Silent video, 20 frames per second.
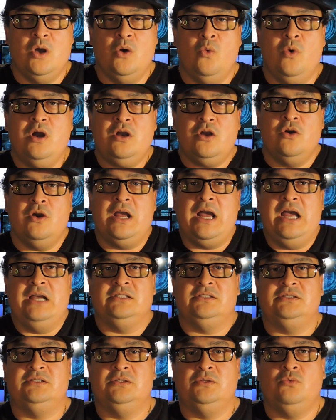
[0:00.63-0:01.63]
Welcome
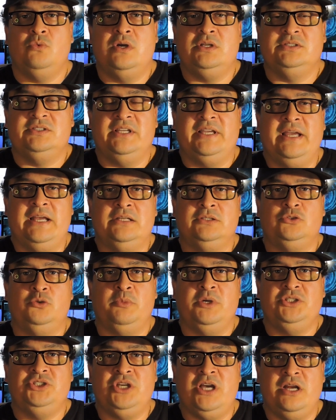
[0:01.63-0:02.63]
guys once again to
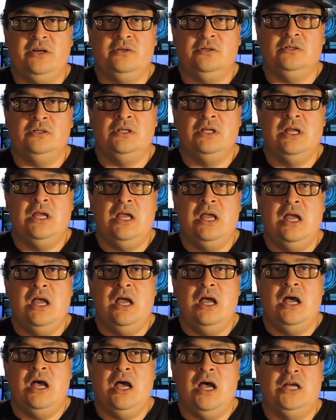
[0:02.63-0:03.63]
my channel.
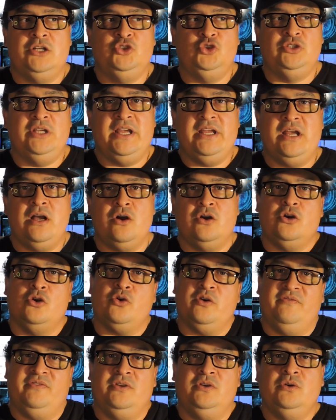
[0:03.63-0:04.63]
Today I'm going to
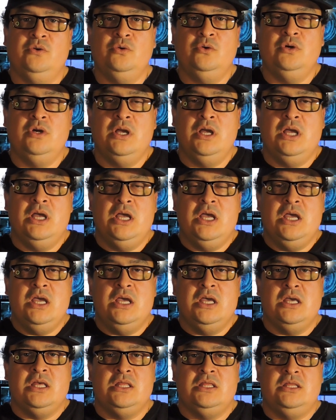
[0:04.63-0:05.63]
review
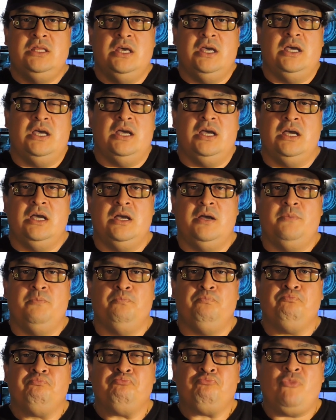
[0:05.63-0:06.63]
the
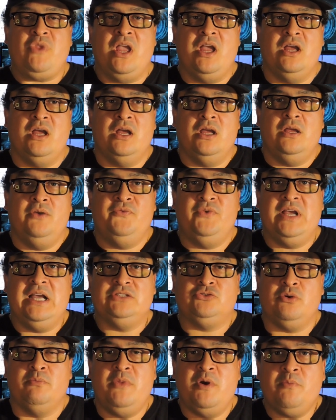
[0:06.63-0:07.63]
if you
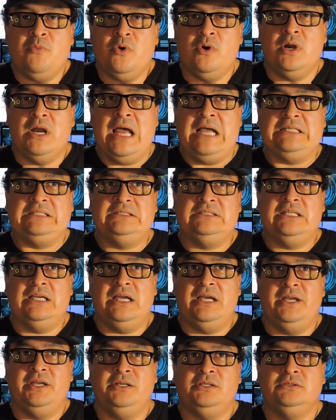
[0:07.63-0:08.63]
guys remember last
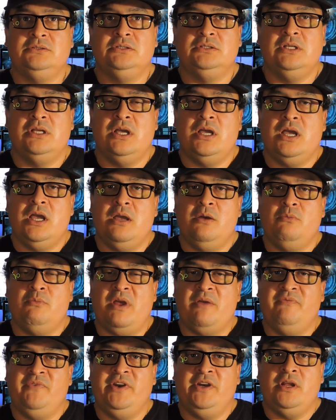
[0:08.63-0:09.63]
time in
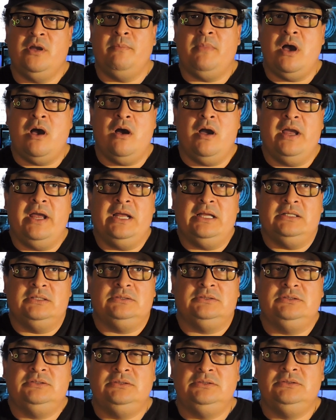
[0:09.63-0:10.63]
my video about
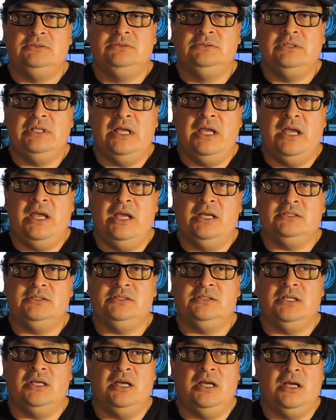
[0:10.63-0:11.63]

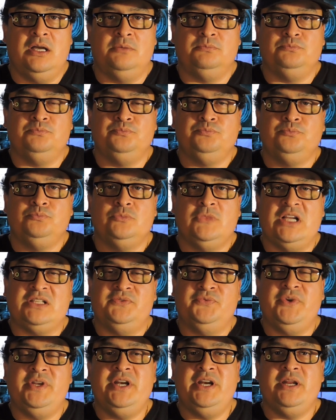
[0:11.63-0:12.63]

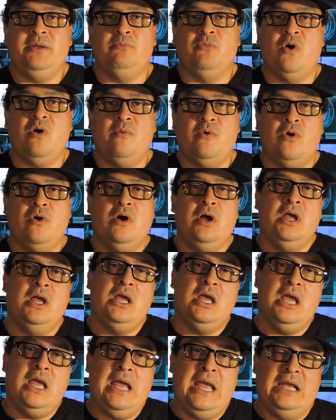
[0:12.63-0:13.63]
Xfinity Mobile
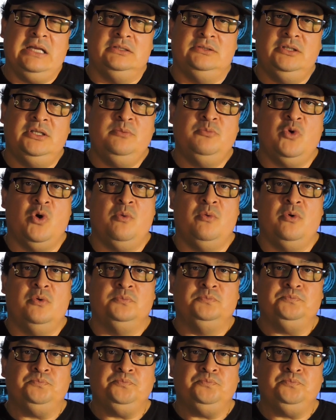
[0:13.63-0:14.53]
and T-Mobile,